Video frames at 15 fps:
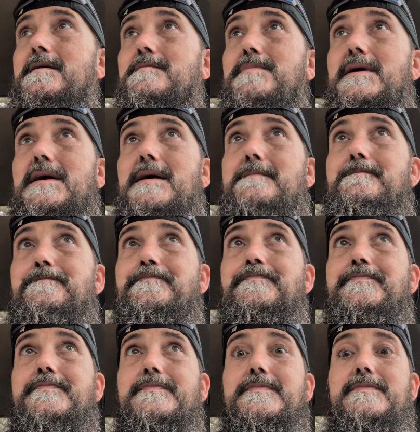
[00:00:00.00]
But
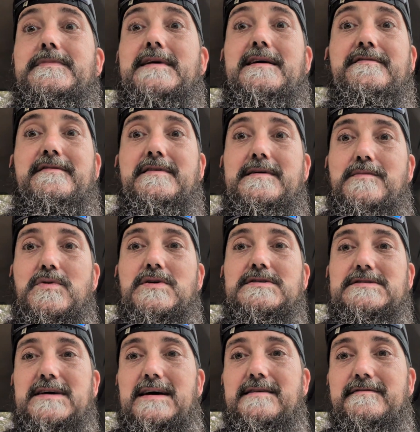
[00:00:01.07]
definitely more
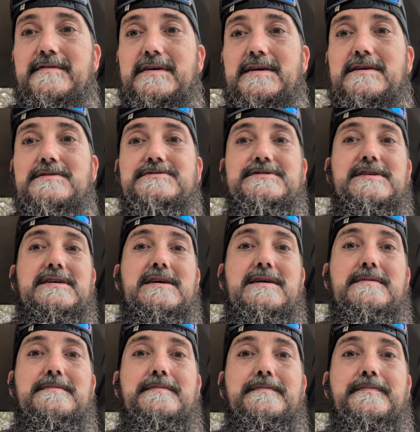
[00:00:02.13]
skate videos to
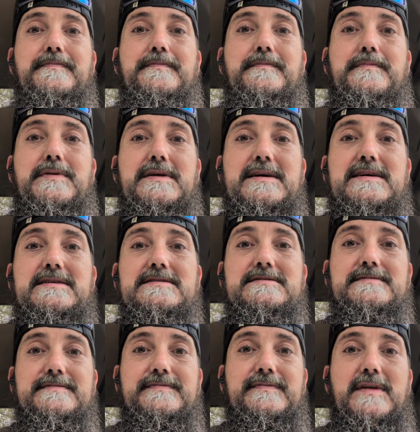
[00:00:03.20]
come. Please
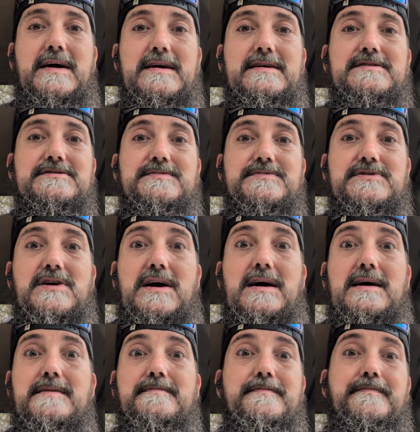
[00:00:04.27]
like,
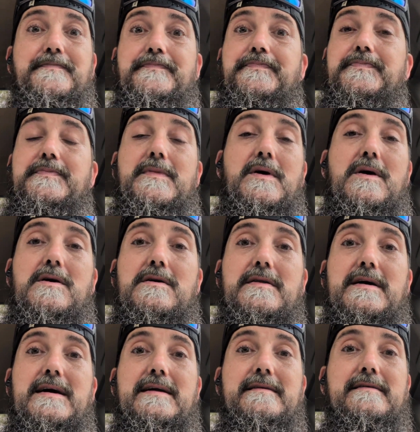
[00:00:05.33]
subscribe, all
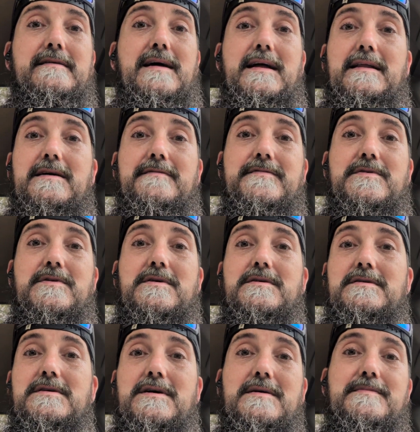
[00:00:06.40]
that. I love you all.
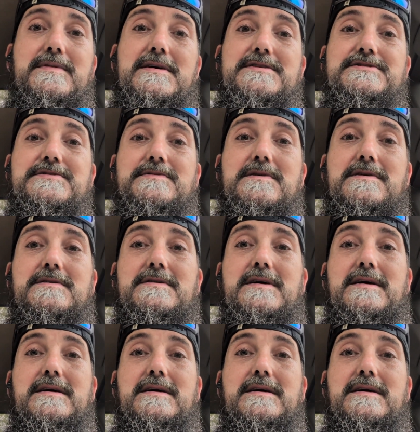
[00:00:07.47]
God bless you all.